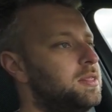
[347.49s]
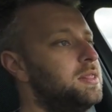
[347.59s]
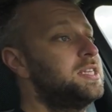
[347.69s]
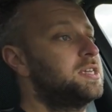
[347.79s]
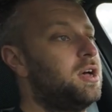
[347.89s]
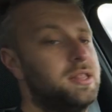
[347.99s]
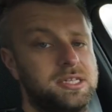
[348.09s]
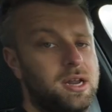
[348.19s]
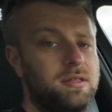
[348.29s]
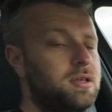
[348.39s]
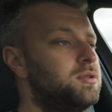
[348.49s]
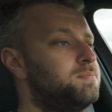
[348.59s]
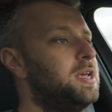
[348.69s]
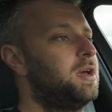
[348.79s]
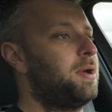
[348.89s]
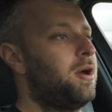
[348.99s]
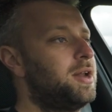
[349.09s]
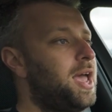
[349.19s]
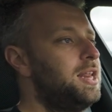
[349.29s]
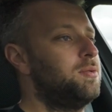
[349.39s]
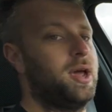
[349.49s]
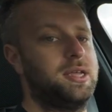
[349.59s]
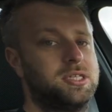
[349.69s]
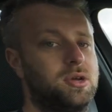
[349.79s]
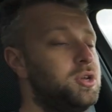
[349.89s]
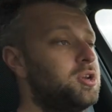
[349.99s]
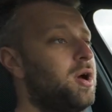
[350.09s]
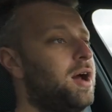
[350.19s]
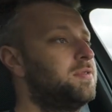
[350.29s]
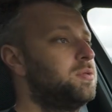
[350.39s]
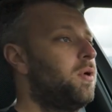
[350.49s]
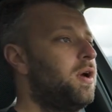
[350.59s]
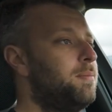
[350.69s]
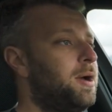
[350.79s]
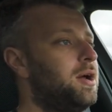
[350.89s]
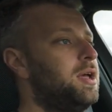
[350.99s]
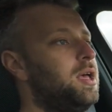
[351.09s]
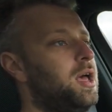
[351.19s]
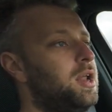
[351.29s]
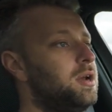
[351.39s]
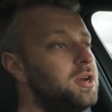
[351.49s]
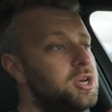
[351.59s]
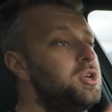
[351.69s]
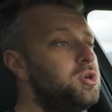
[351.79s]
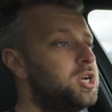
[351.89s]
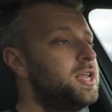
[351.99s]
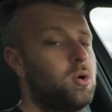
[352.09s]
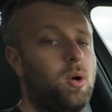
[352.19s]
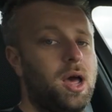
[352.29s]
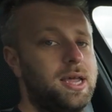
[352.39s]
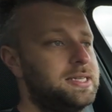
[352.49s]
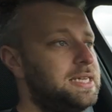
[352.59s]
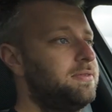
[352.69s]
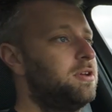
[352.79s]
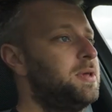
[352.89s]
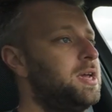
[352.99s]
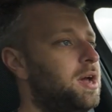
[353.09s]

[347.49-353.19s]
This car, there's none of those being apparent anyway, so you don't have to worry about a usually quiet interior being